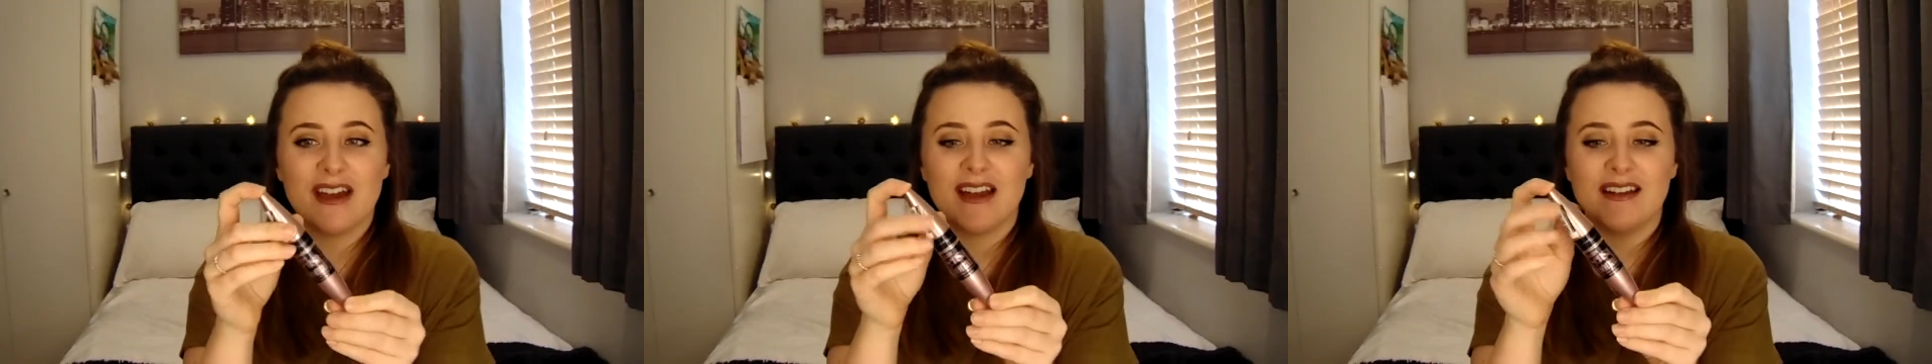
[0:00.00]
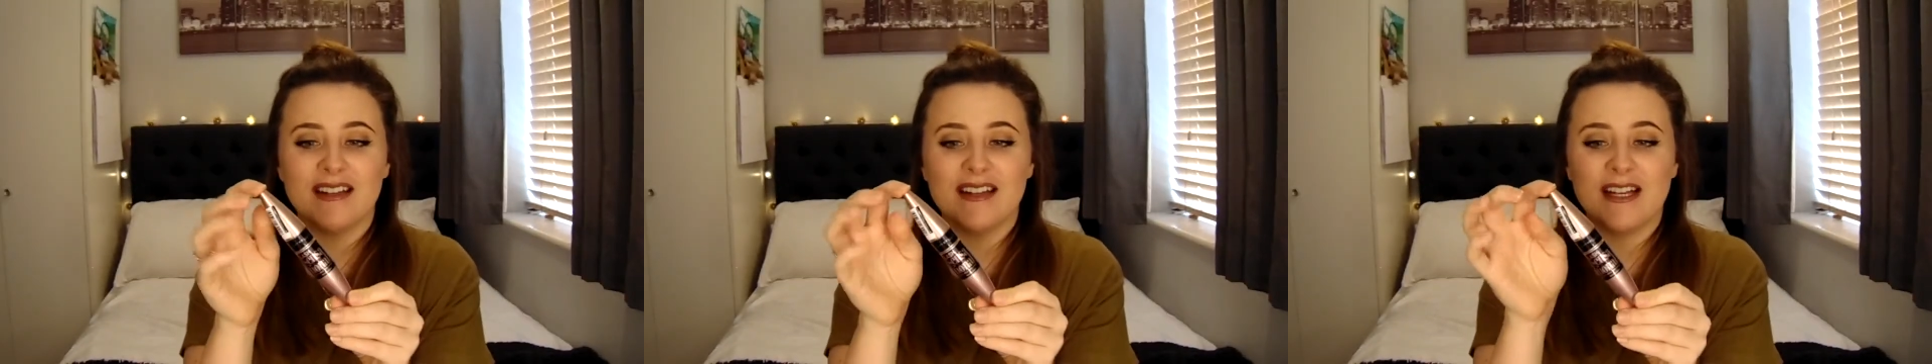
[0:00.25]

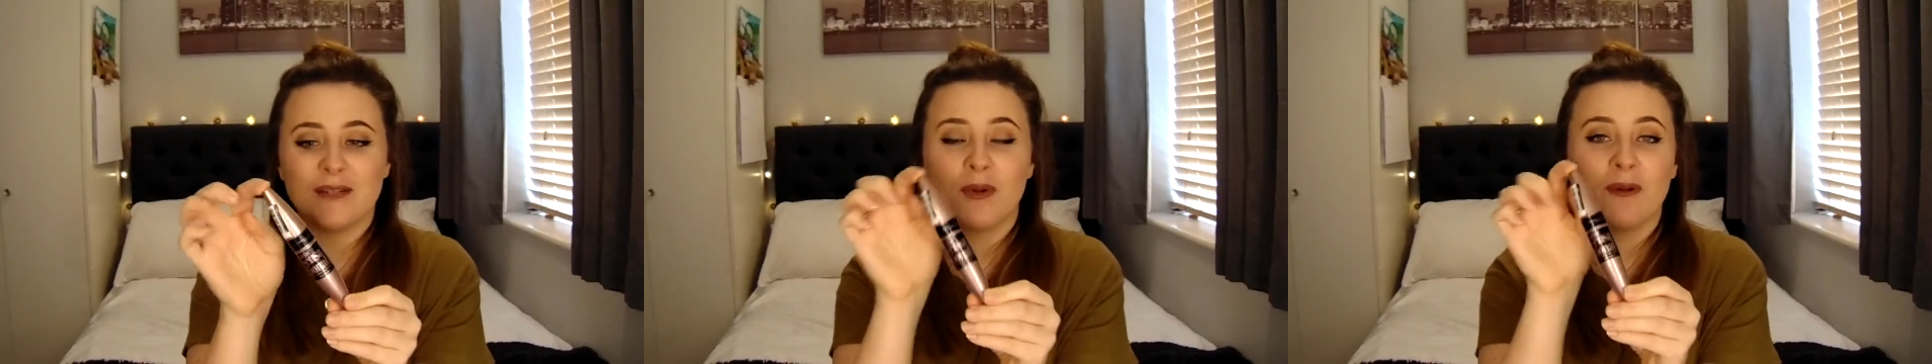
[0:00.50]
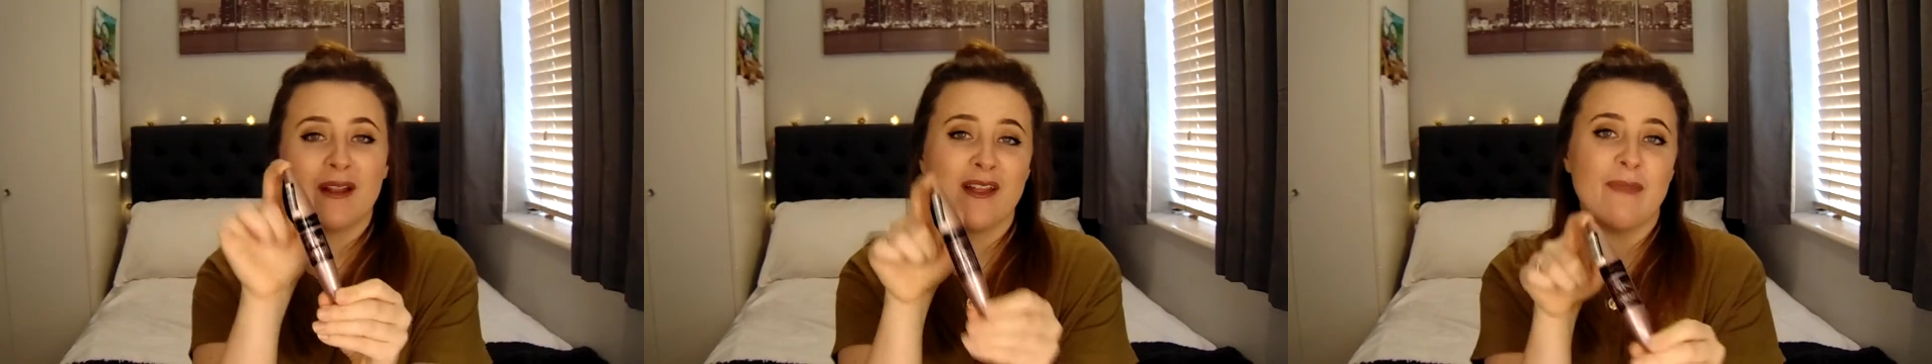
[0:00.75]
and it's
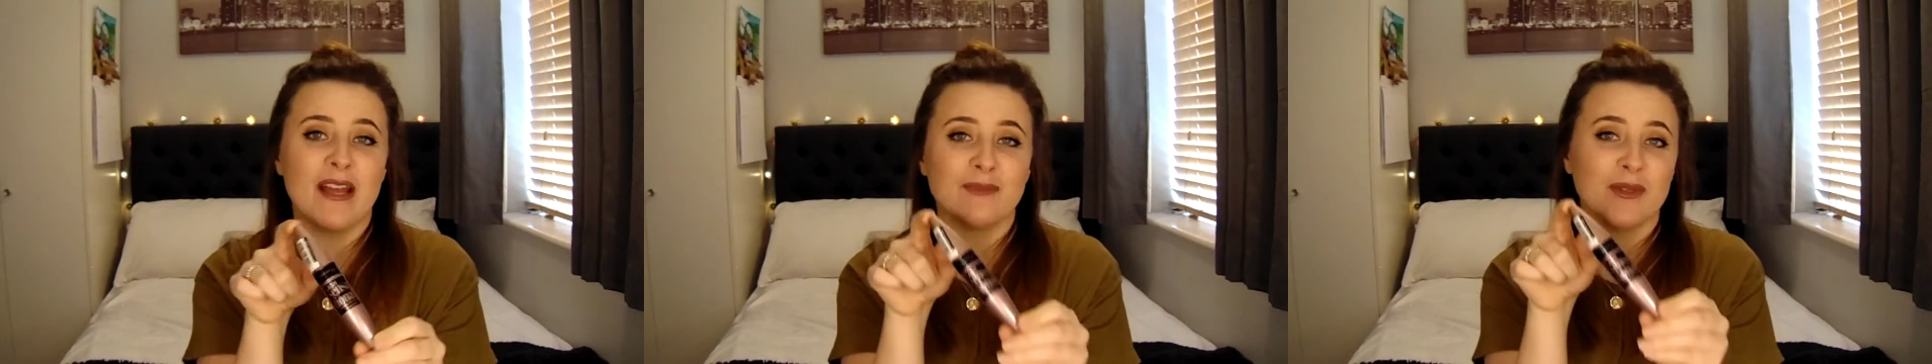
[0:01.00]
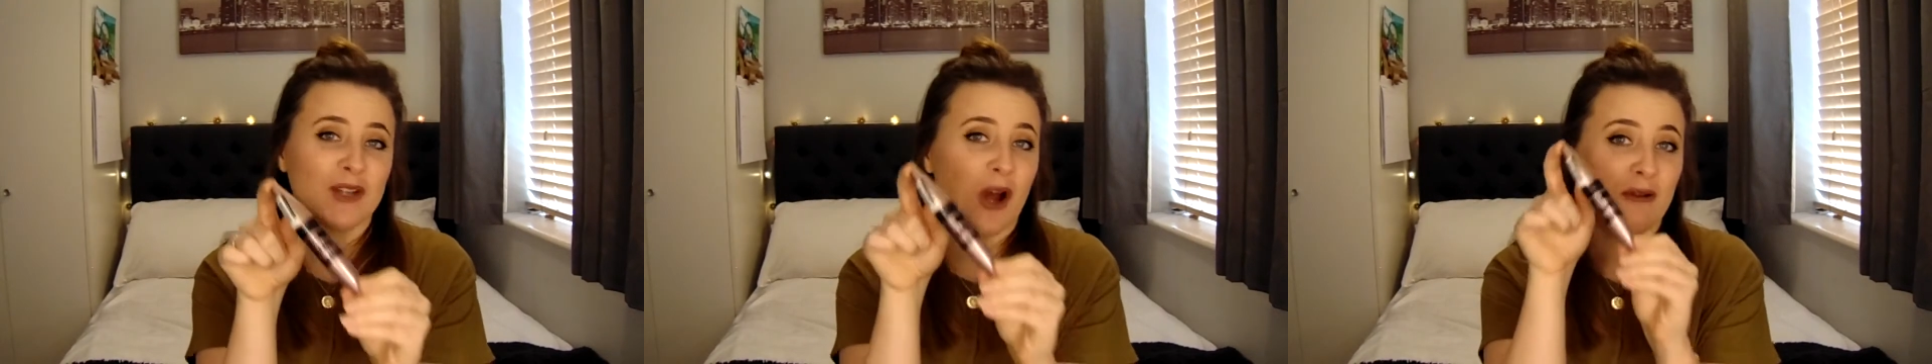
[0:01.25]
probably the
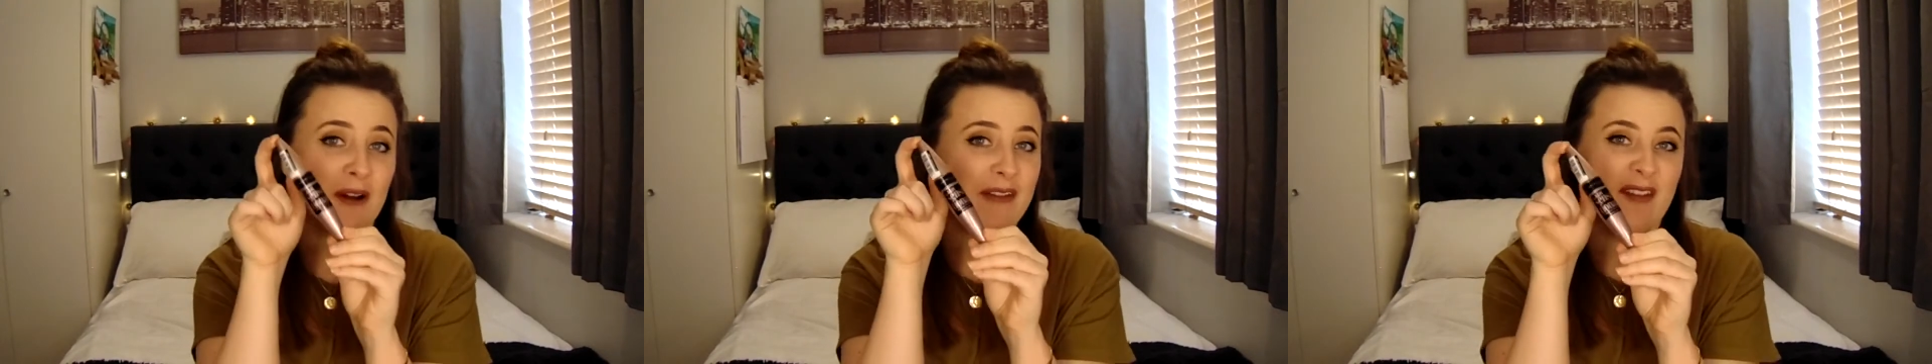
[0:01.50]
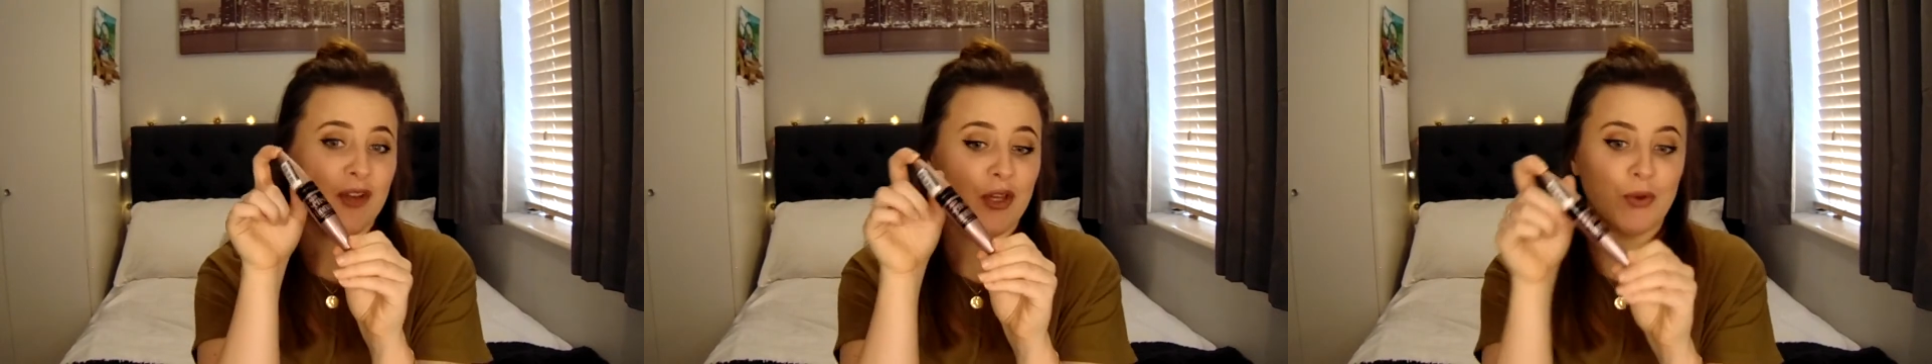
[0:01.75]
best mascara
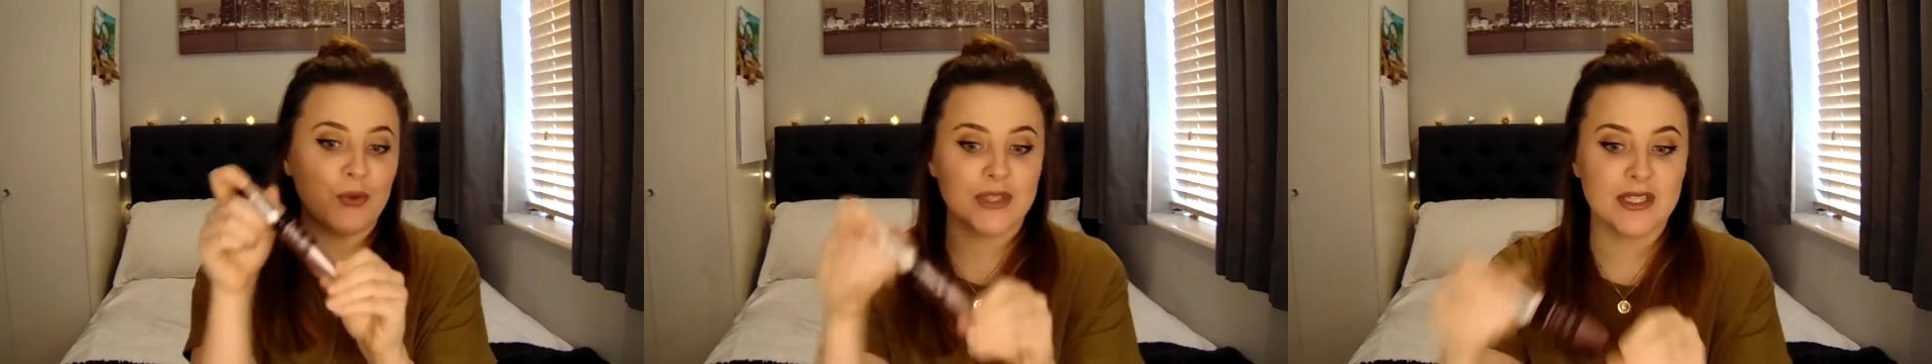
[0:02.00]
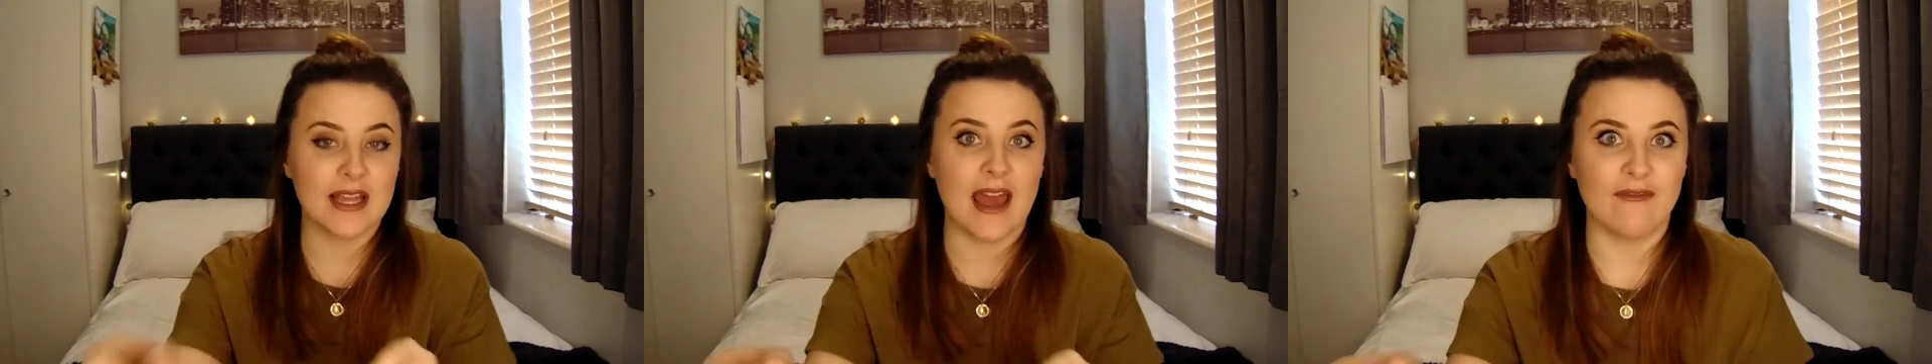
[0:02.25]
I've ever
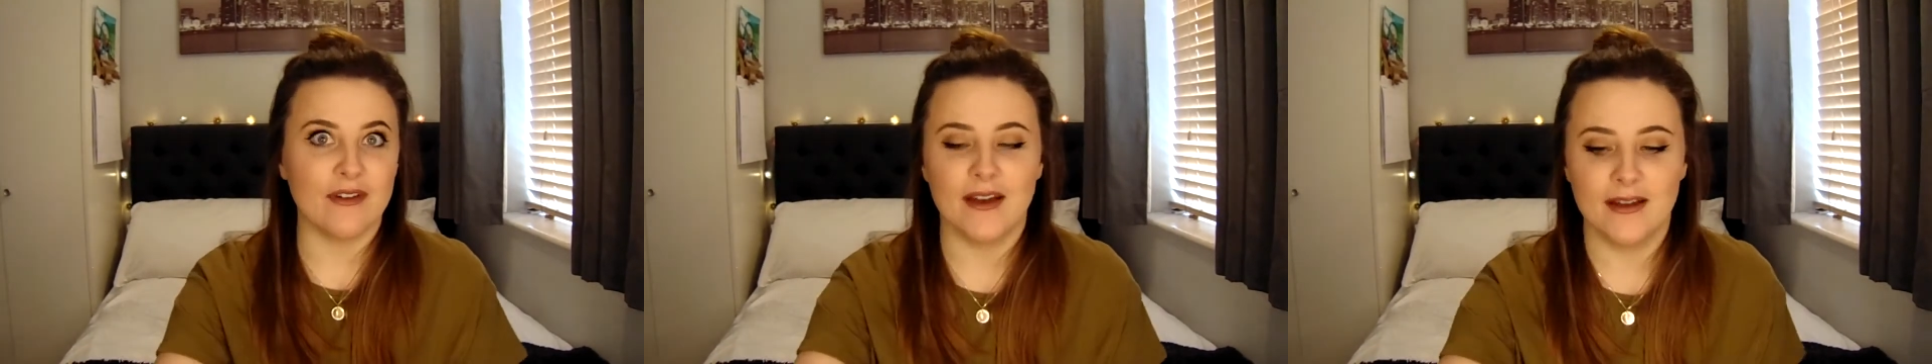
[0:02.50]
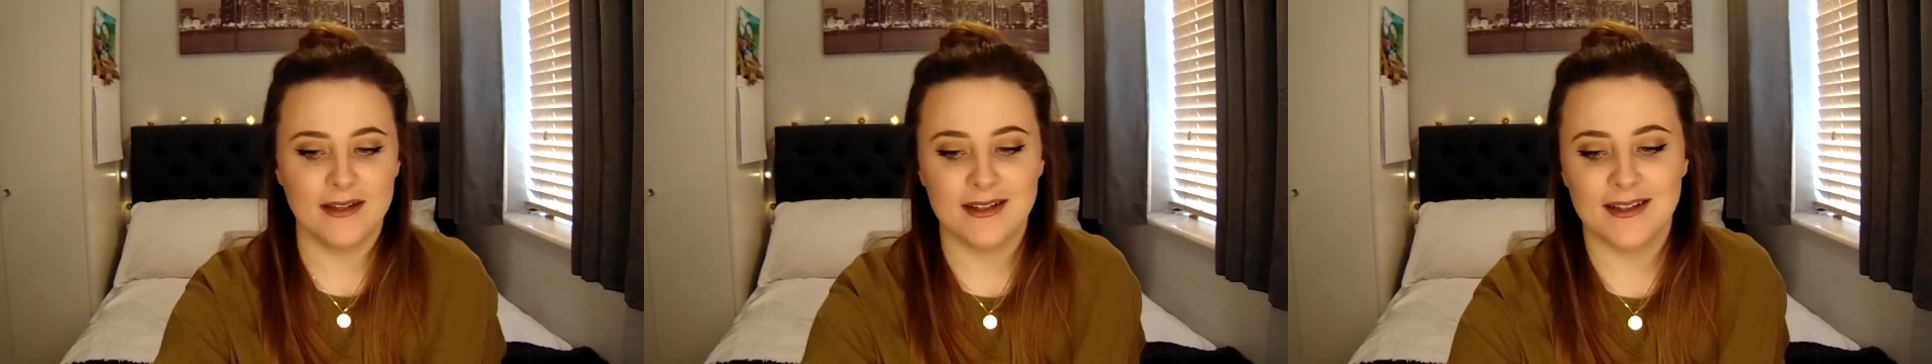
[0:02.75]
used, ever.